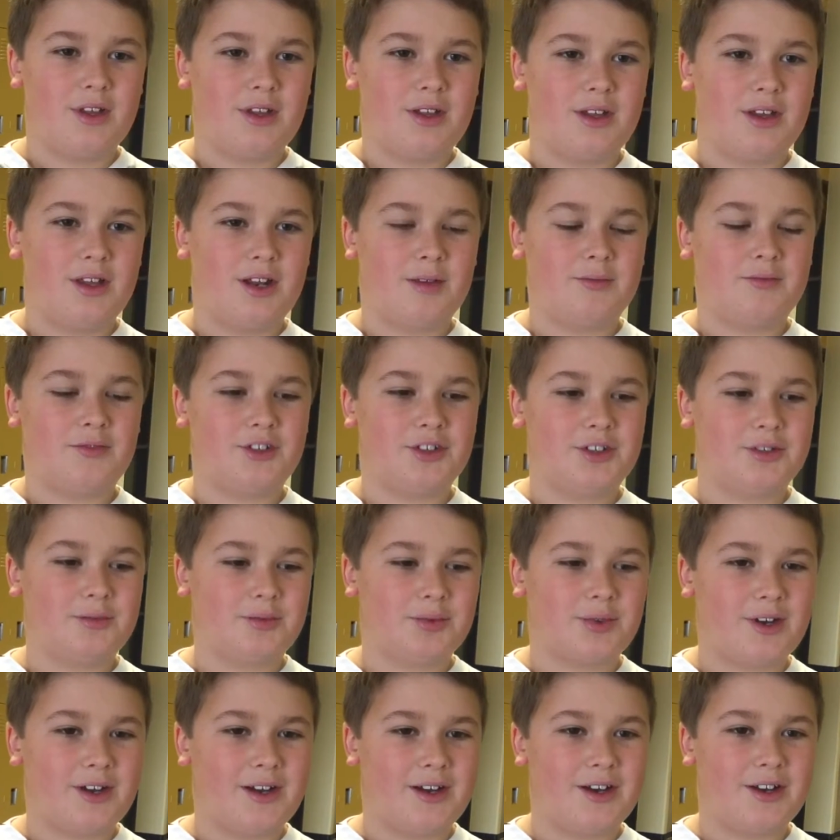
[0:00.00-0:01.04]
and I'm very
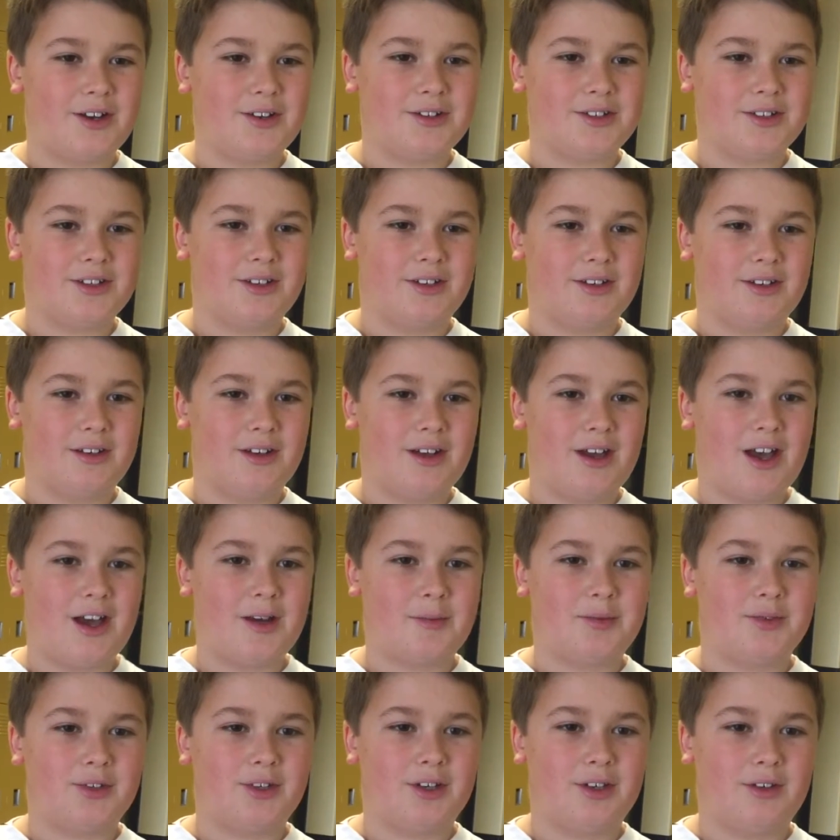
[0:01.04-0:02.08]
proud and
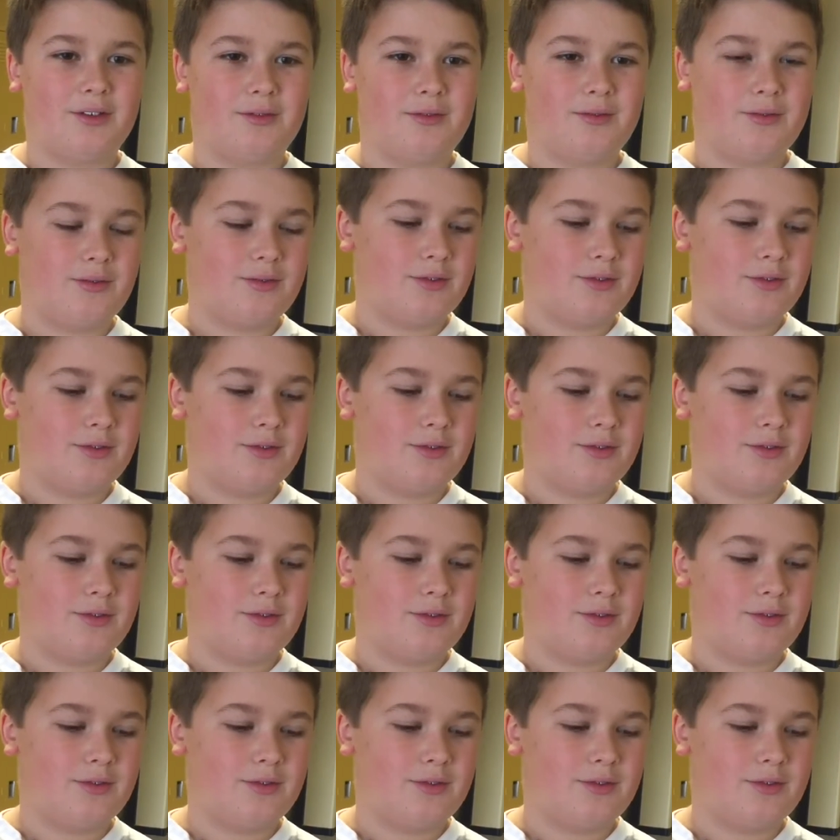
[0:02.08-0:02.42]
happy of